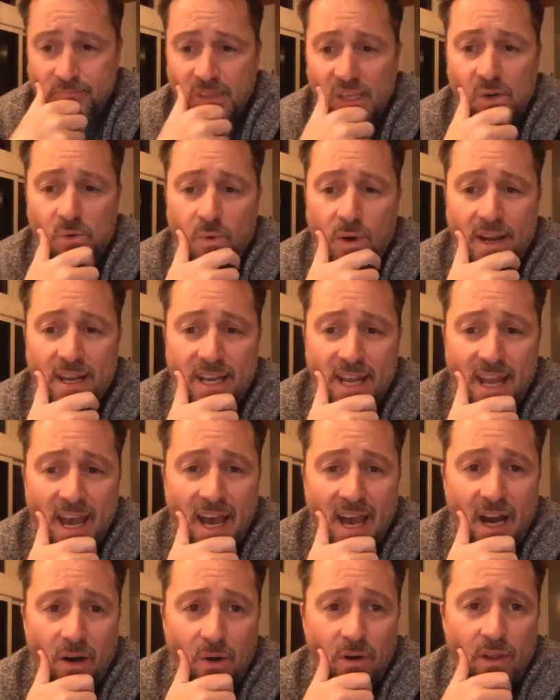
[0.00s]
right
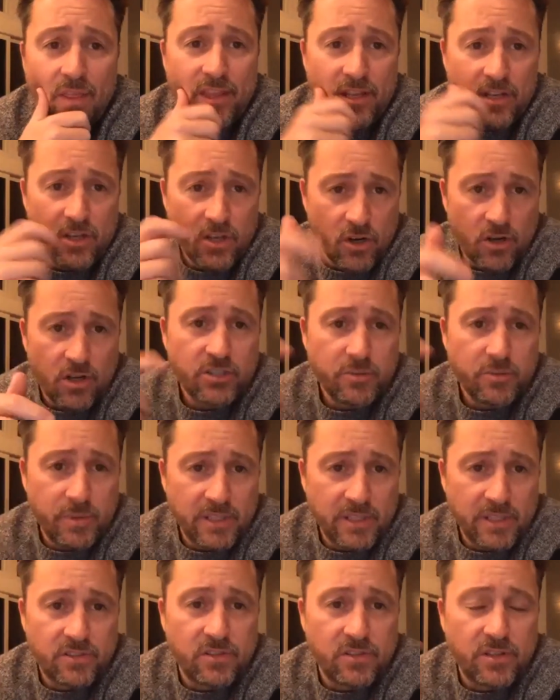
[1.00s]
now the
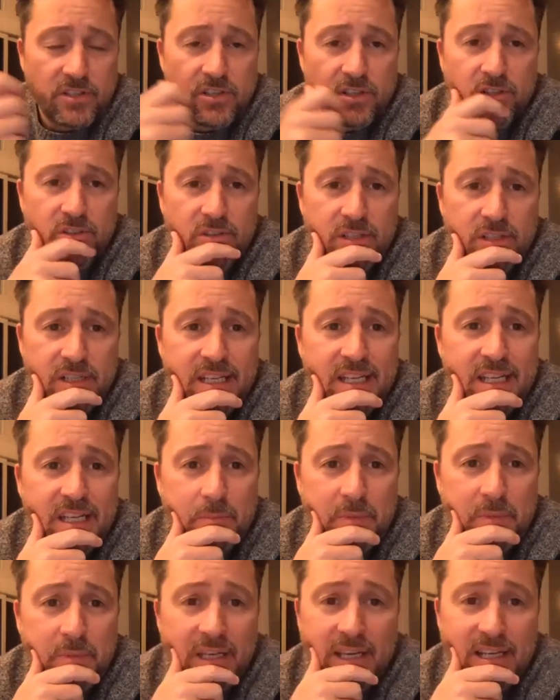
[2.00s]
nourishments to the children in need,
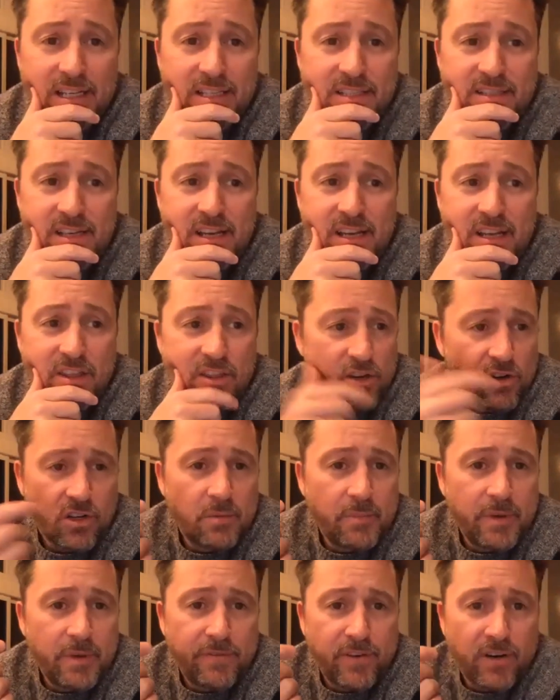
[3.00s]
because they're going to
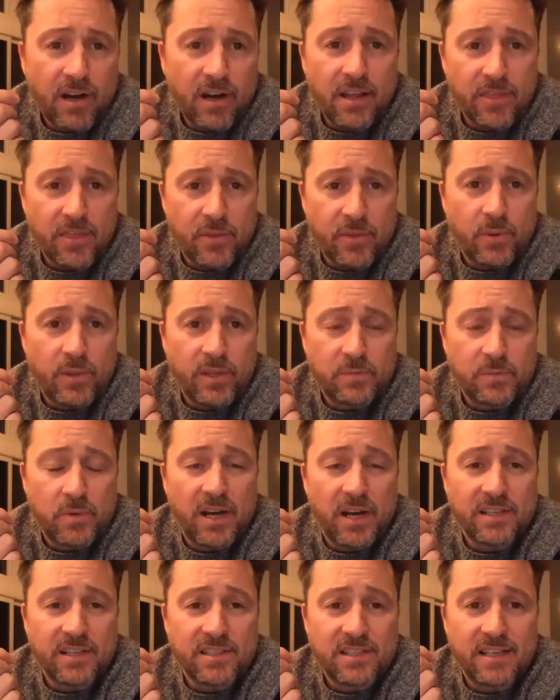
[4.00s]
be forgotten through this
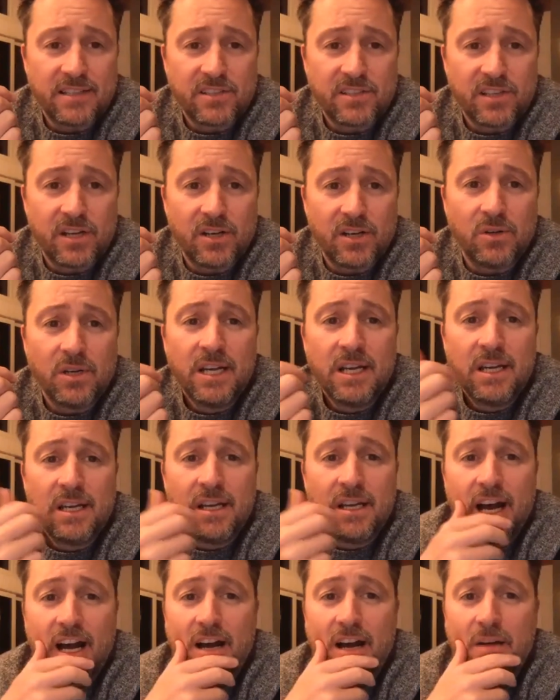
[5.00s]
process. So
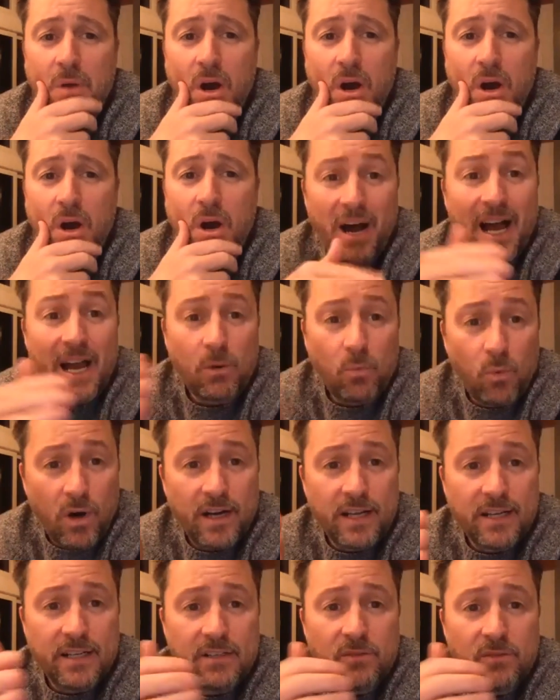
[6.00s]
our buy
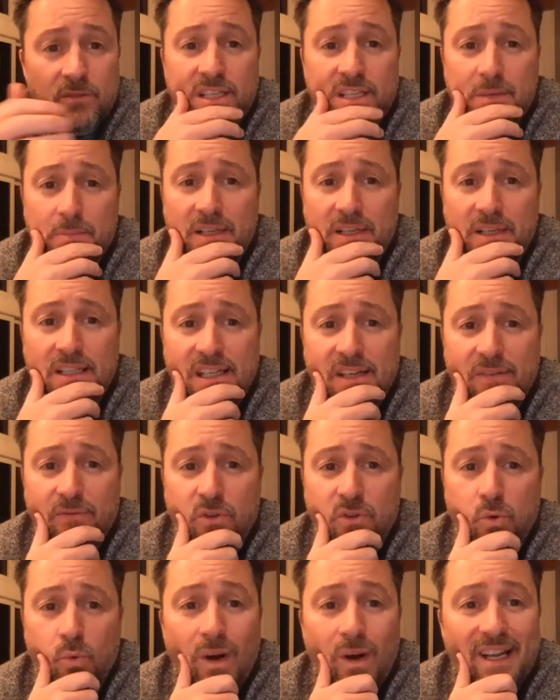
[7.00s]
one, we typically give
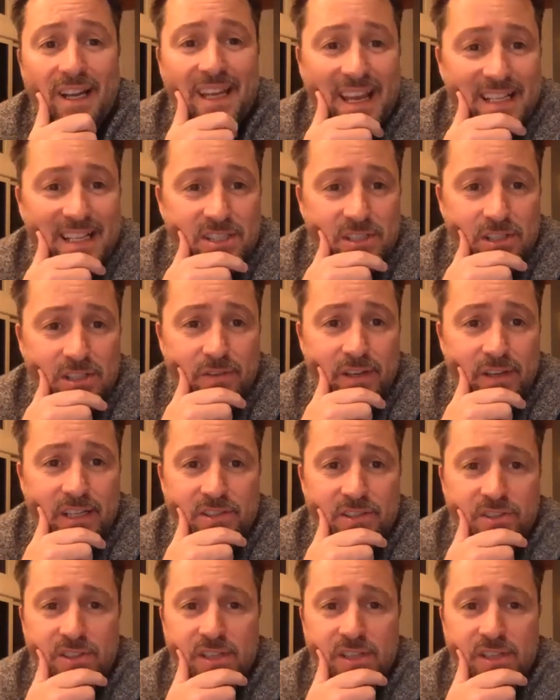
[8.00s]
28 servings